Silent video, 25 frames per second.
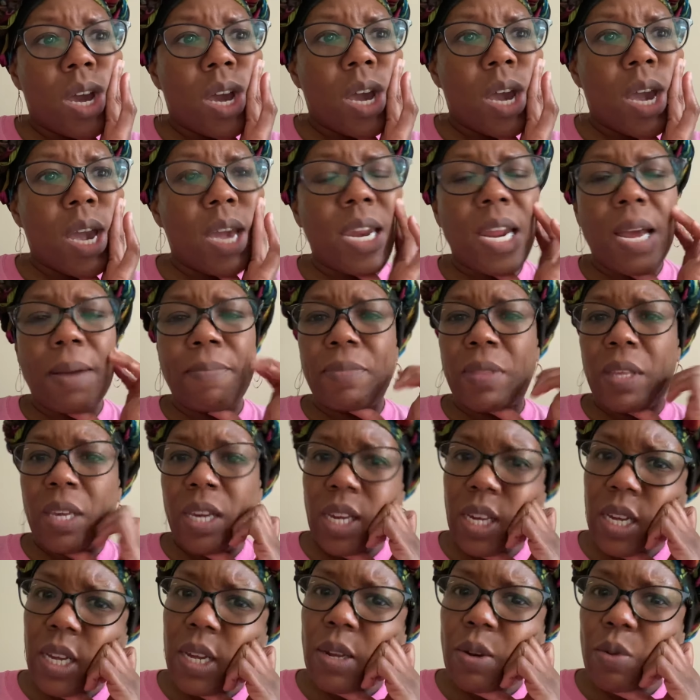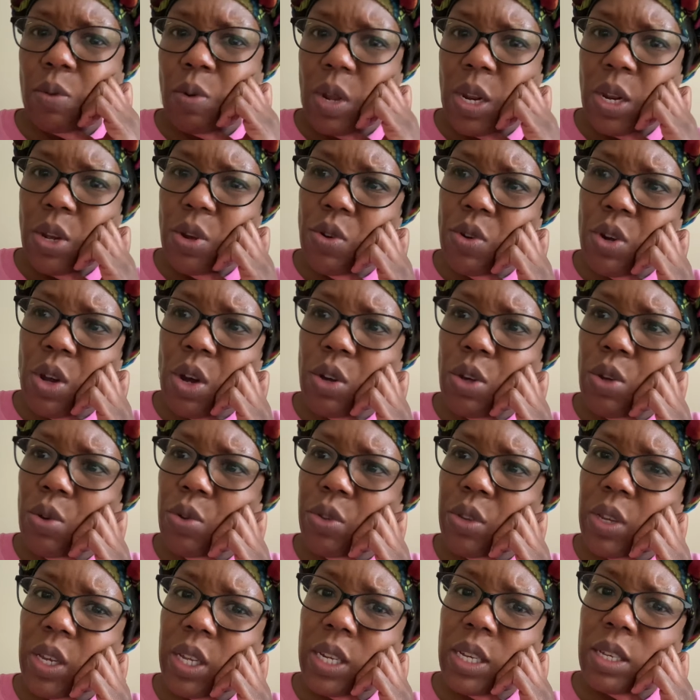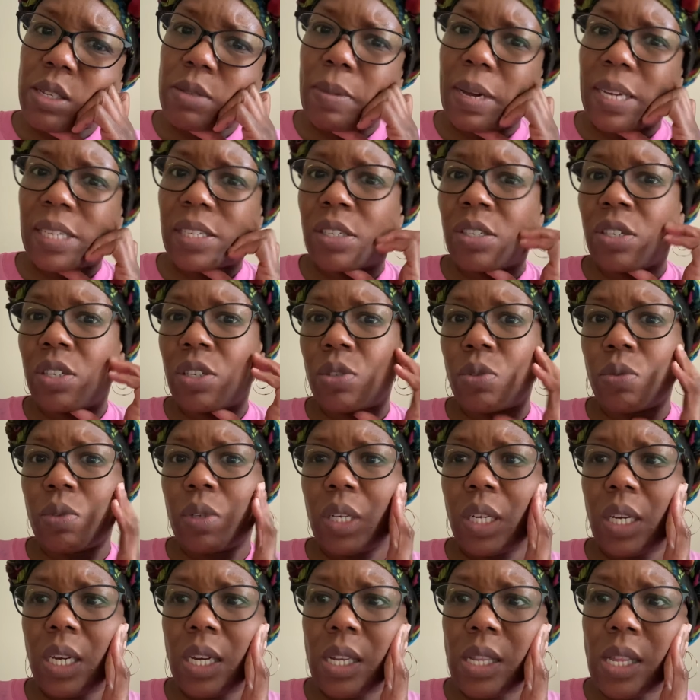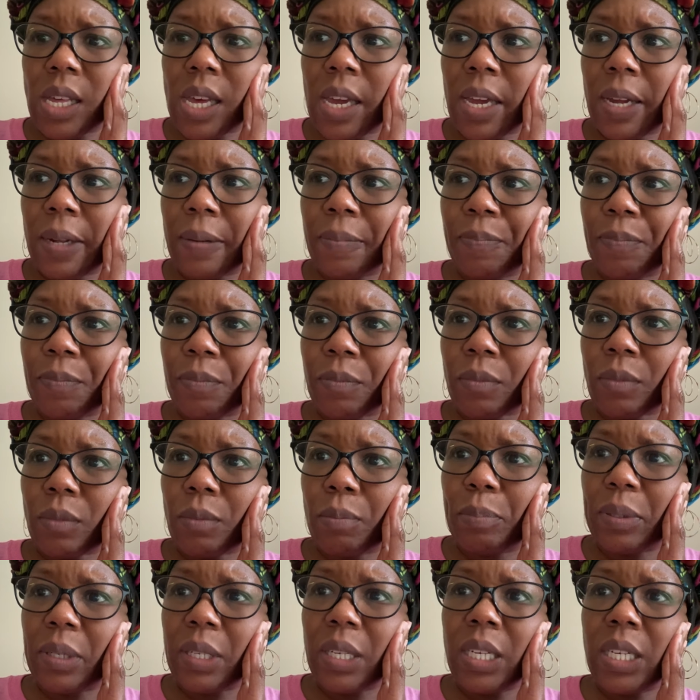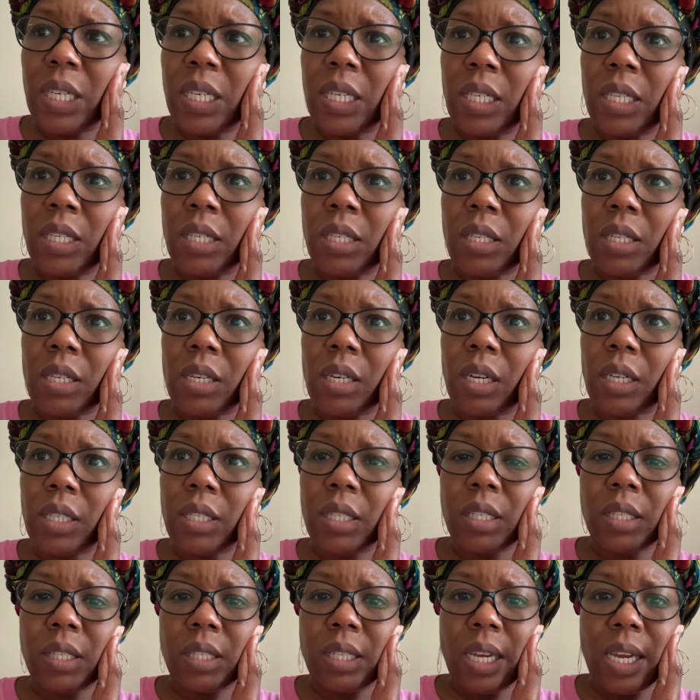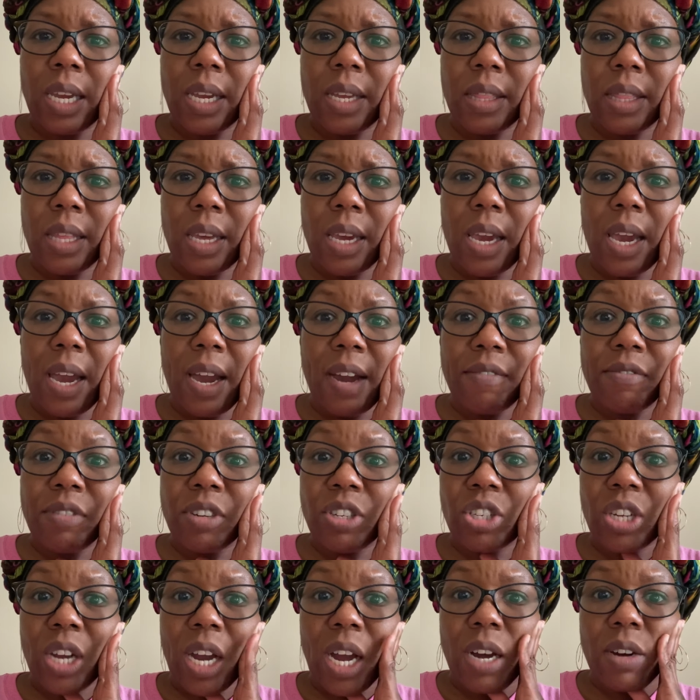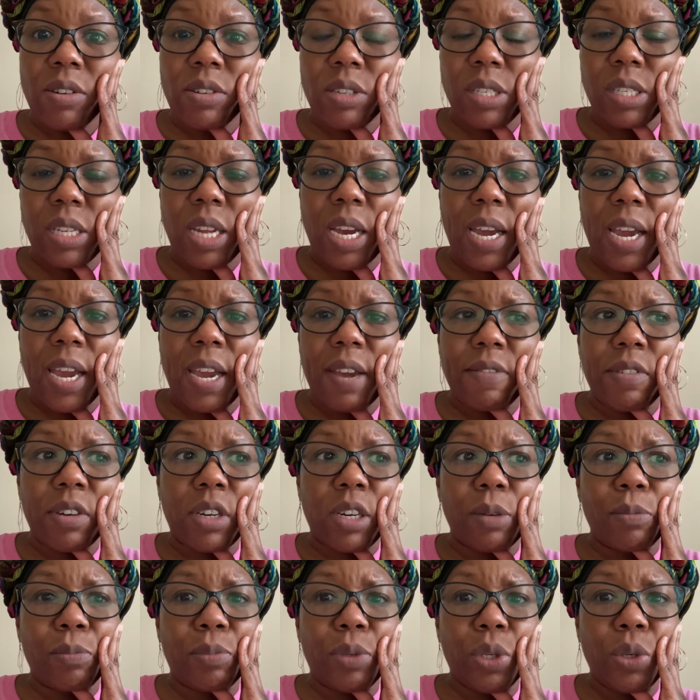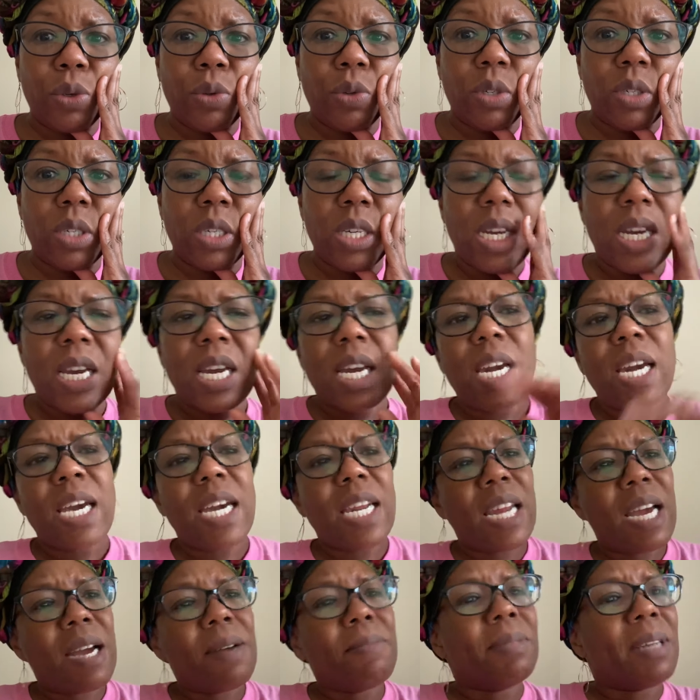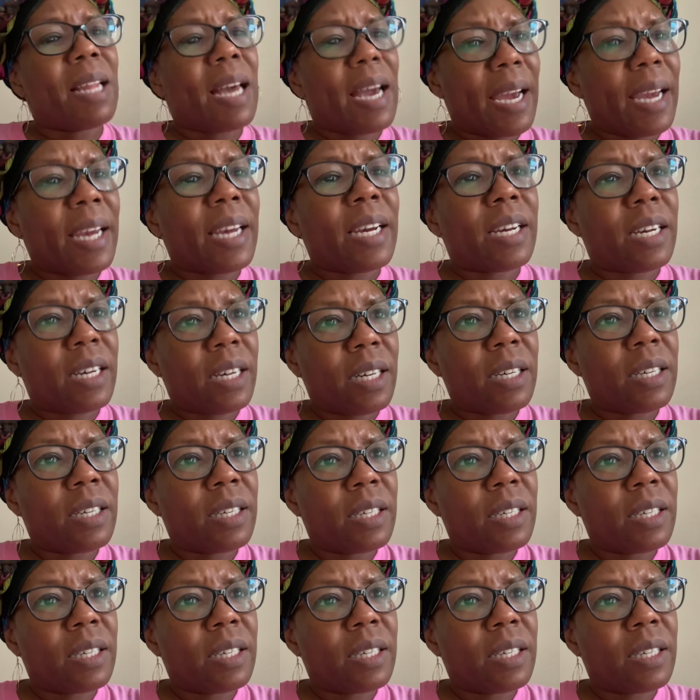and I'm thinking, you see these messages on here that please understand that every child does not have a computer. And I'm like,